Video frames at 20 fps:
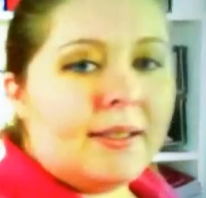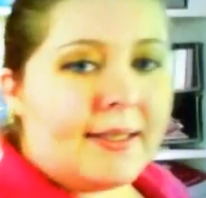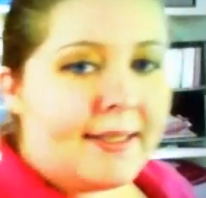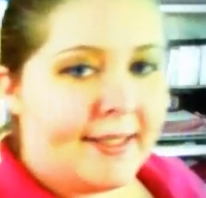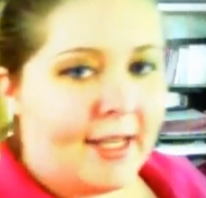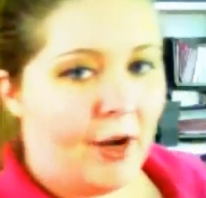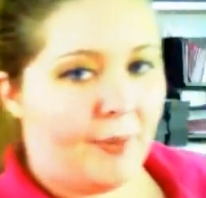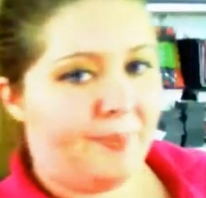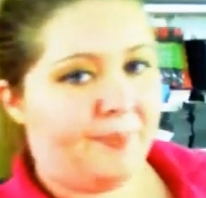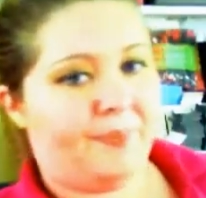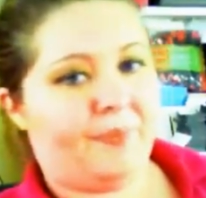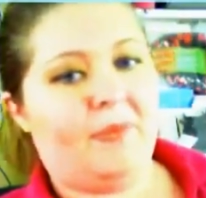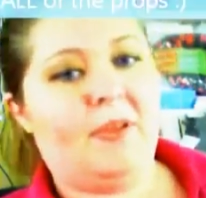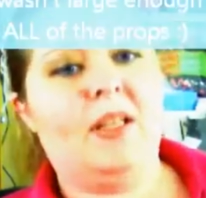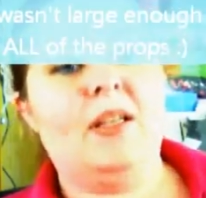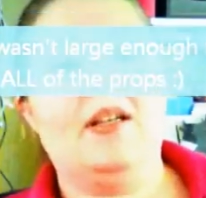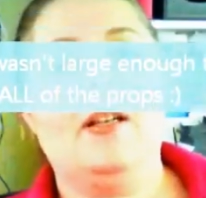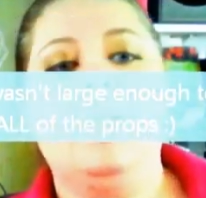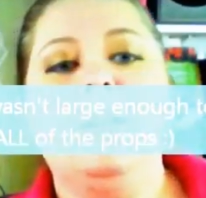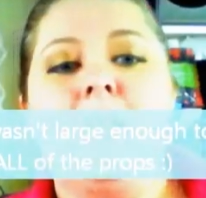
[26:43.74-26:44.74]
So
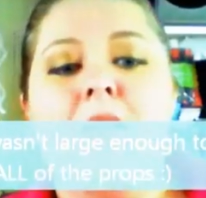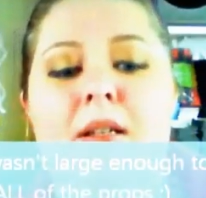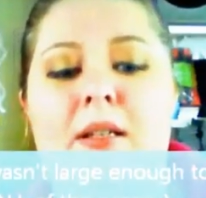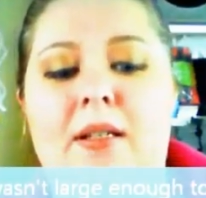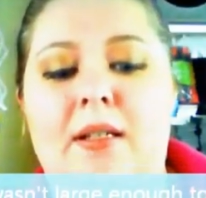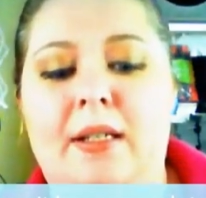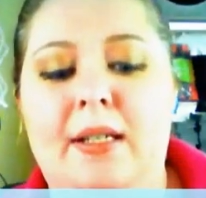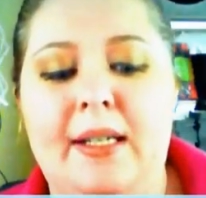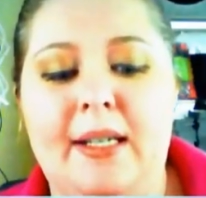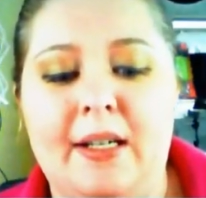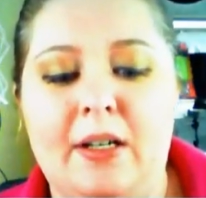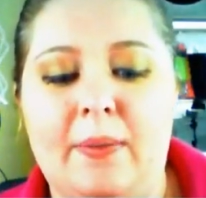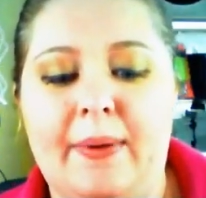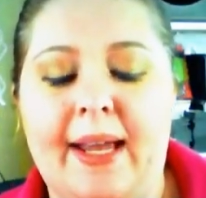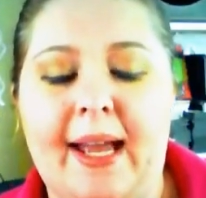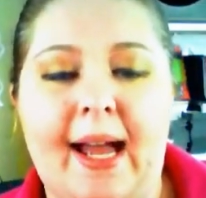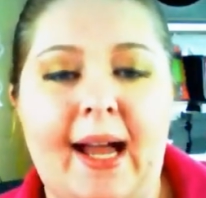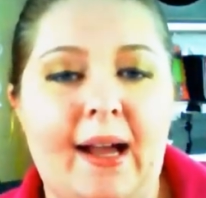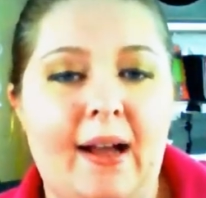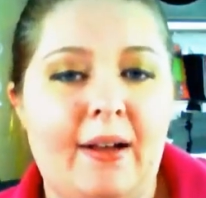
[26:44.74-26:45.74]
here
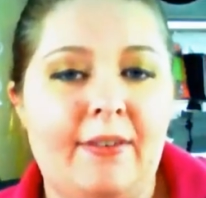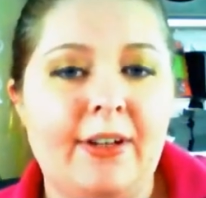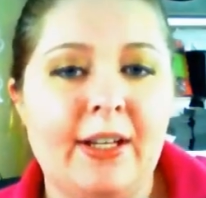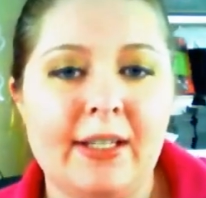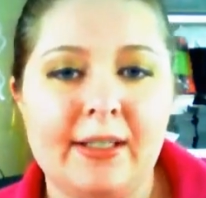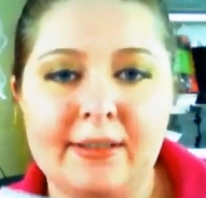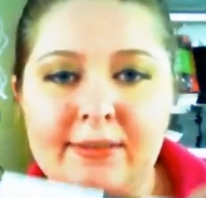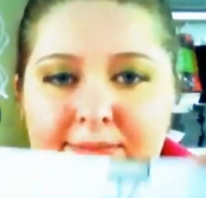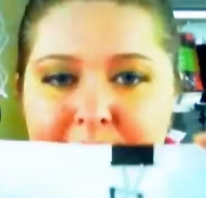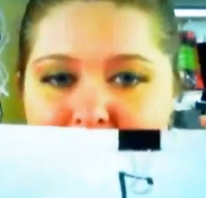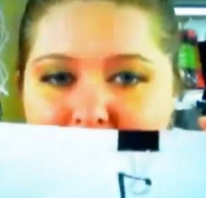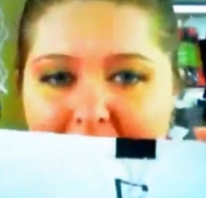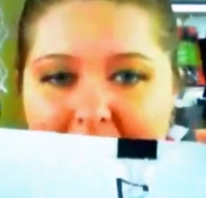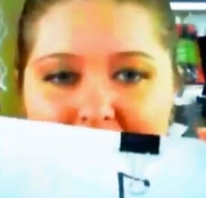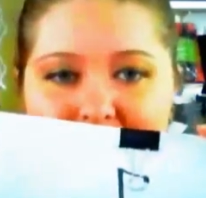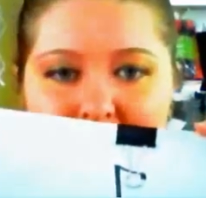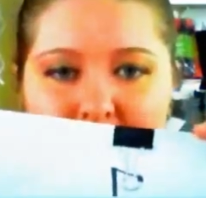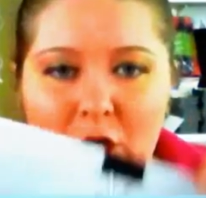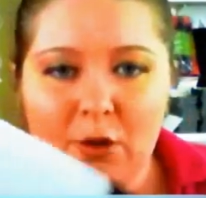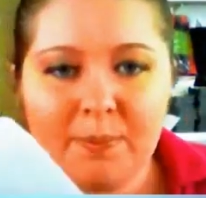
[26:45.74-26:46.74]
we have
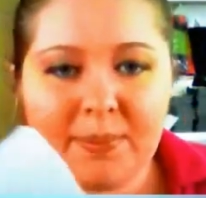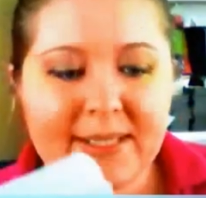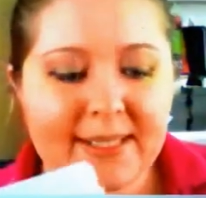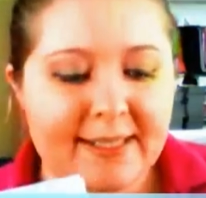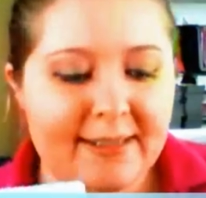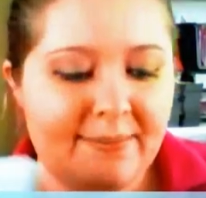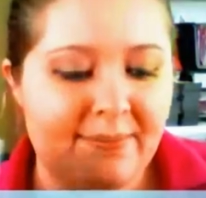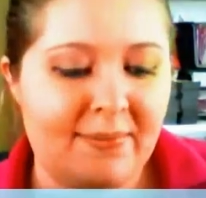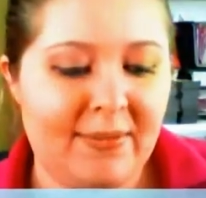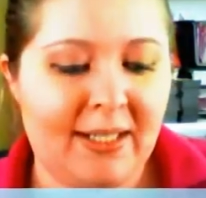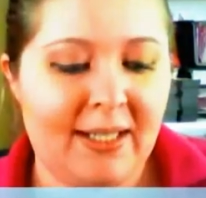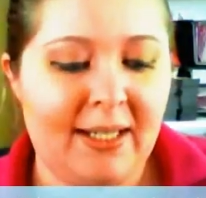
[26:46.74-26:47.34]
envelopes,